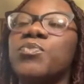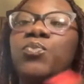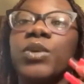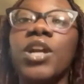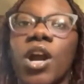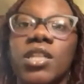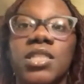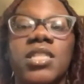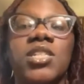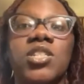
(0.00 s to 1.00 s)
we are the
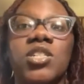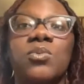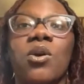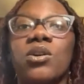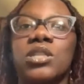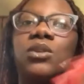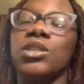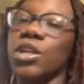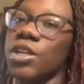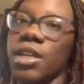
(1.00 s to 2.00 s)
teachers, we're also
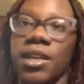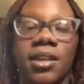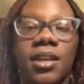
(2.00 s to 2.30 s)
learning.